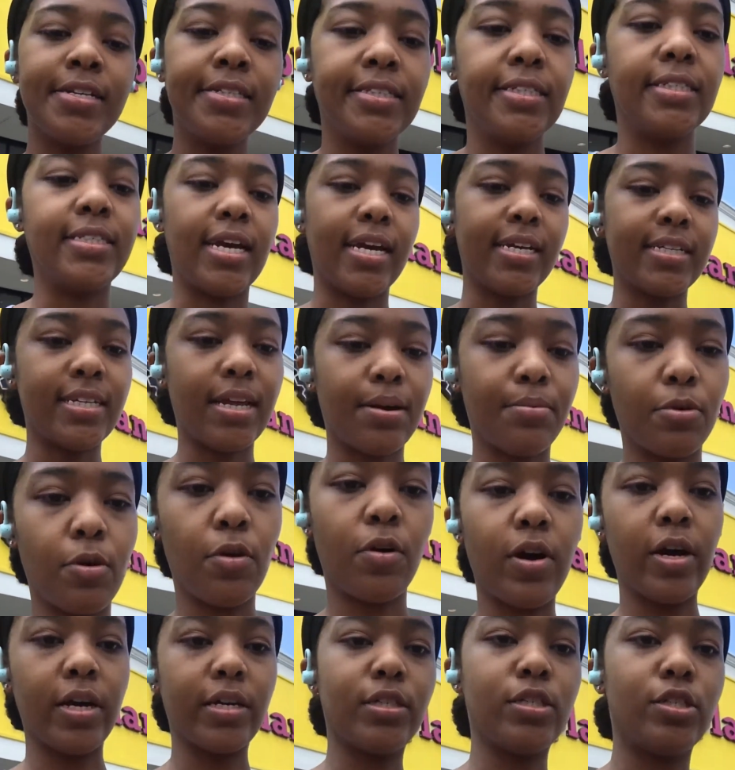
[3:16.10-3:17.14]
Next, I'm
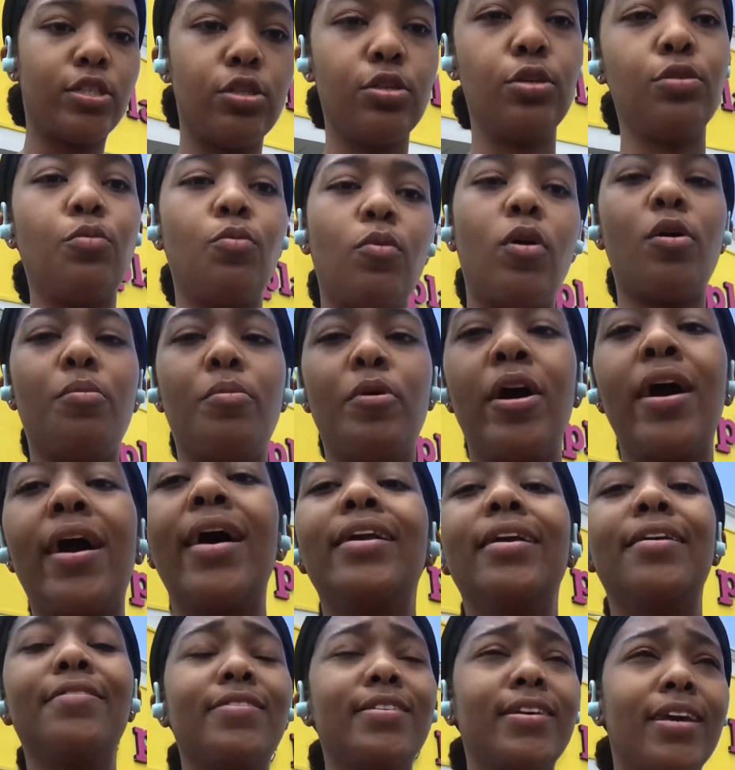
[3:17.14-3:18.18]
going to Walmart. I
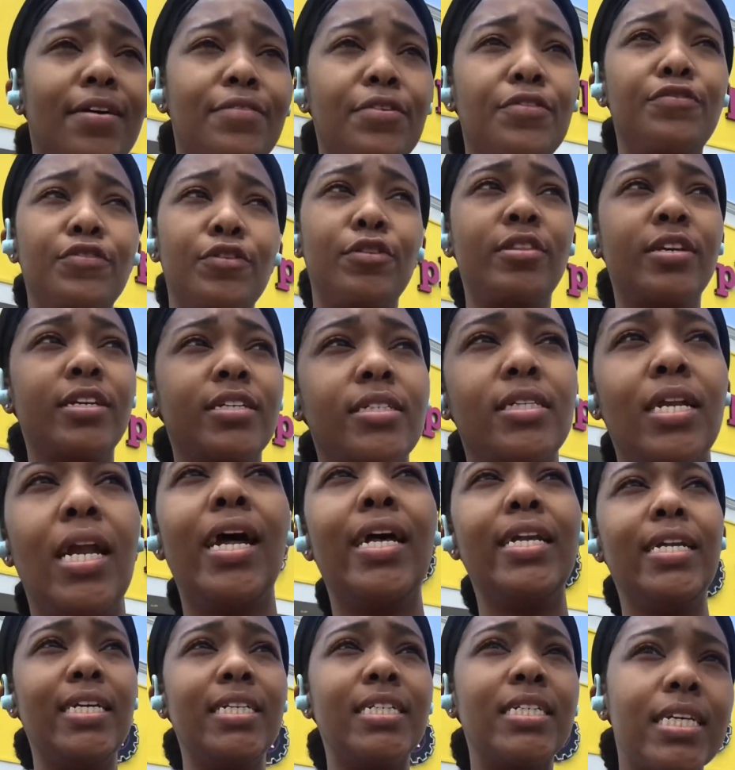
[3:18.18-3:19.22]
definitely have a few things that I
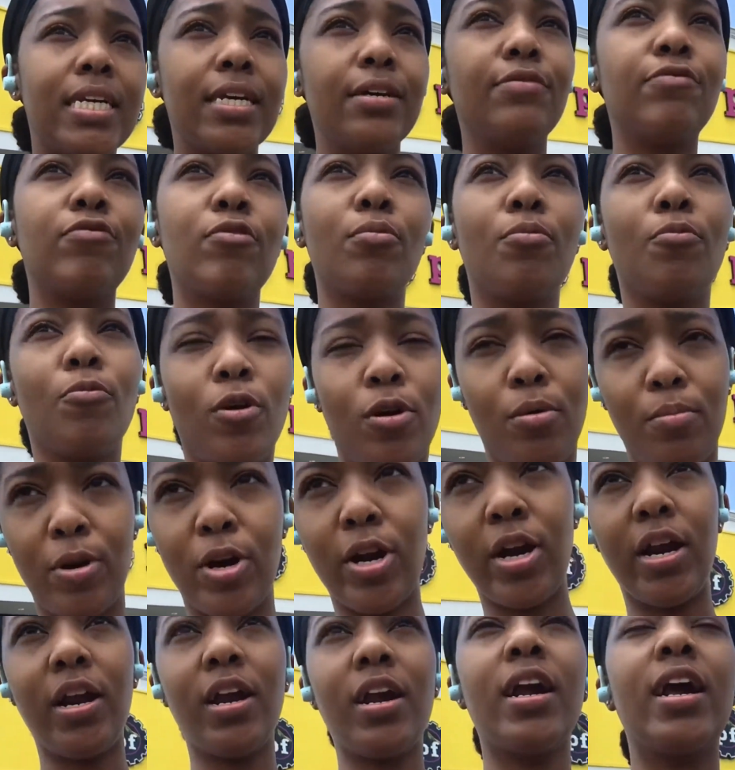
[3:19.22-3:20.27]
need to get from
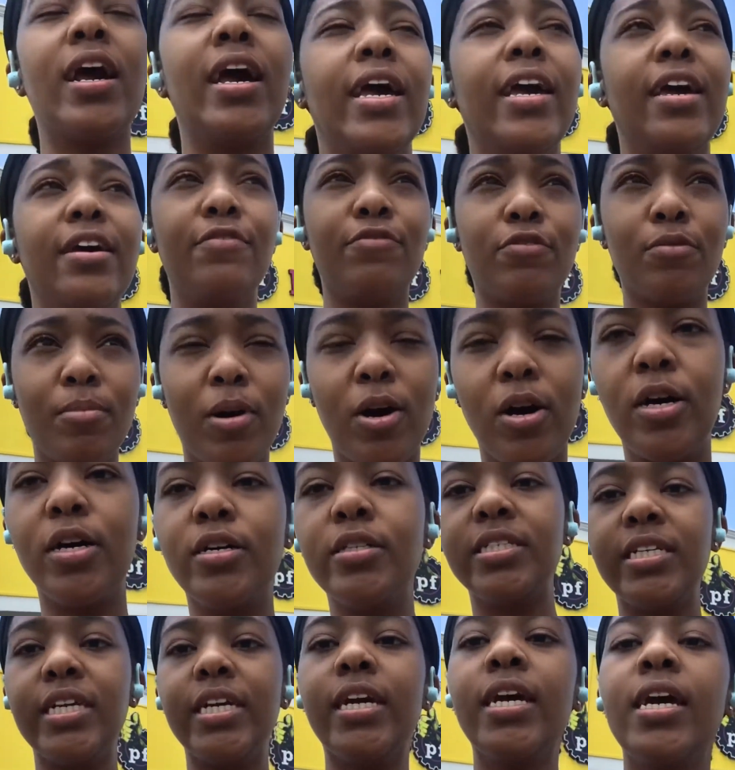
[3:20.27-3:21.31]
Walmart and from
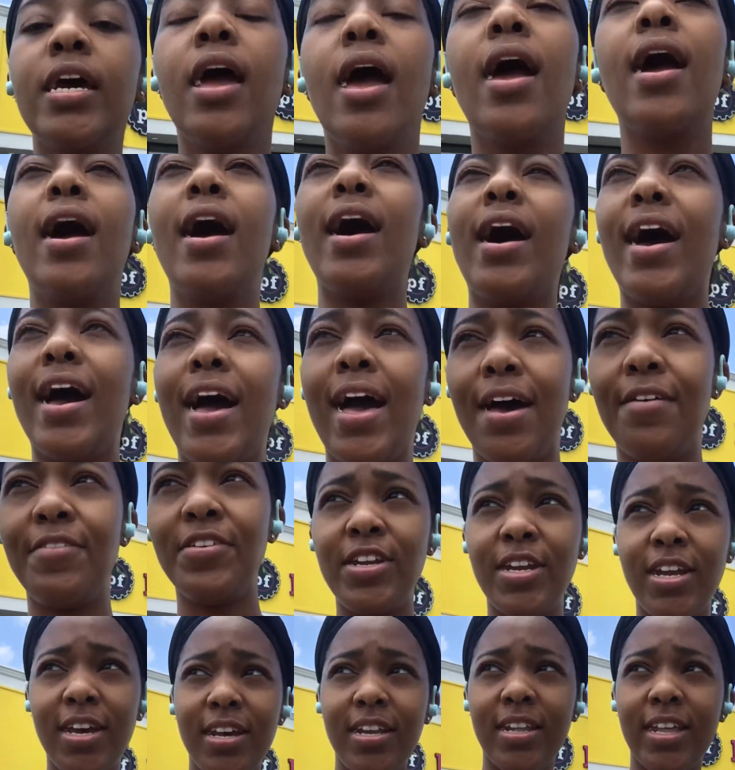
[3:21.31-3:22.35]
Aldi. I haven't
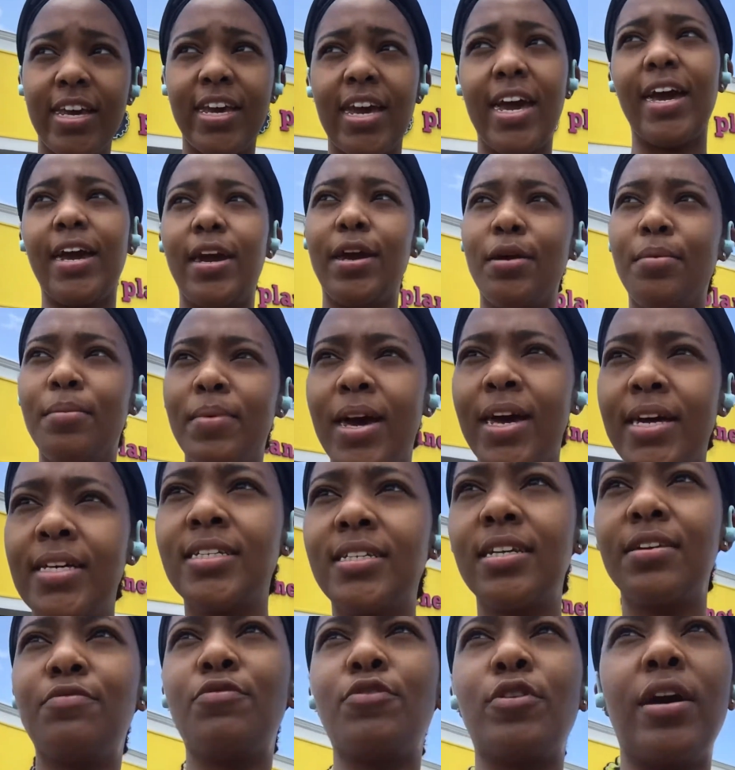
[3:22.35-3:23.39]
done like a hair mask
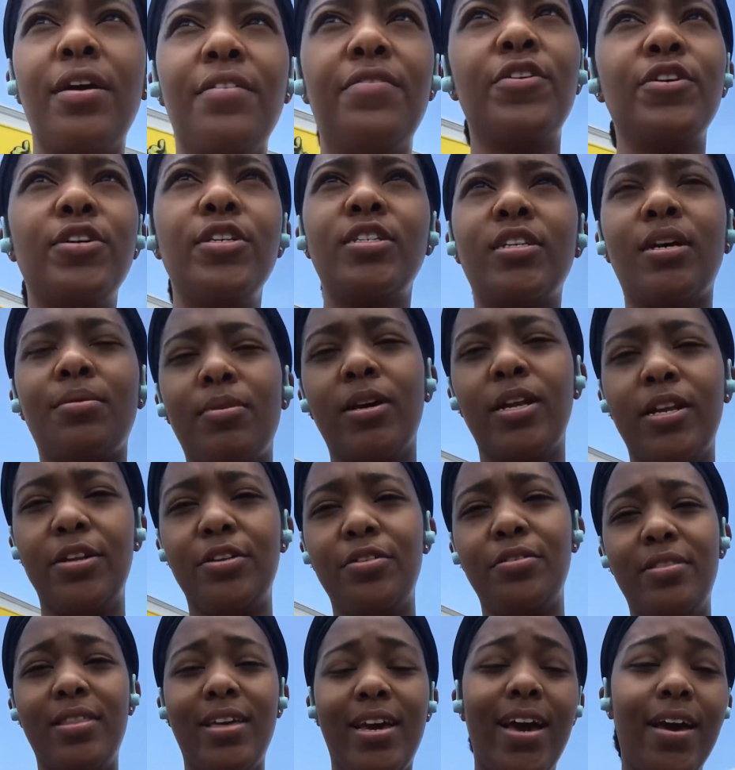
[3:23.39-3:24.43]
in forever, so I'm gonna
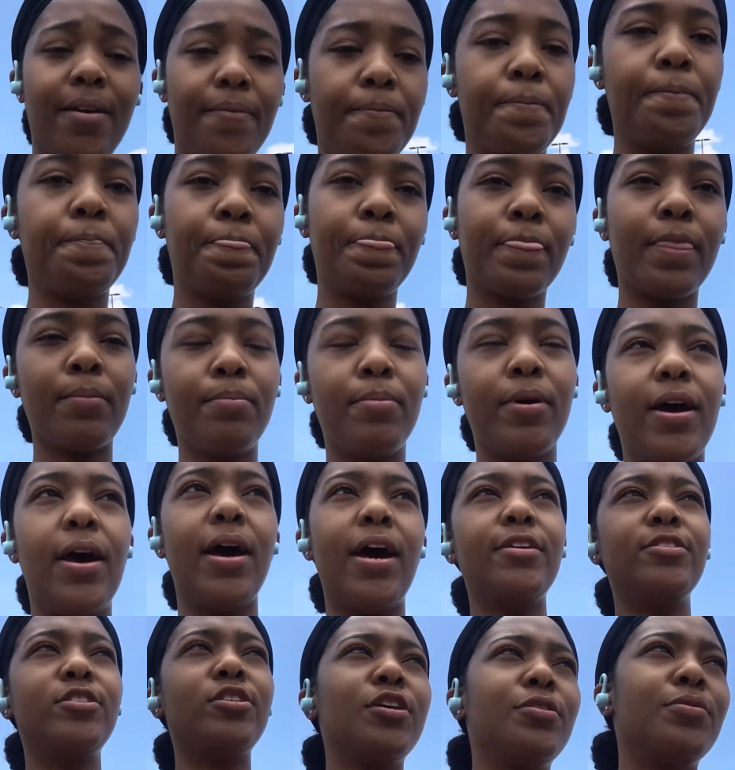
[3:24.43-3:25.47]
do that. But
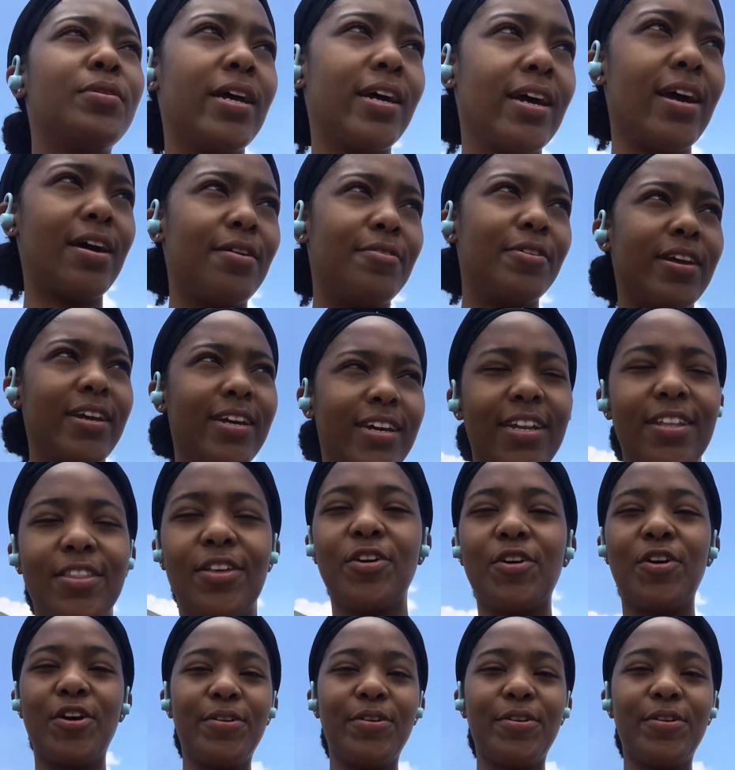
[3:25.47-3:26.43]
I'll show you what I got when I get in the car.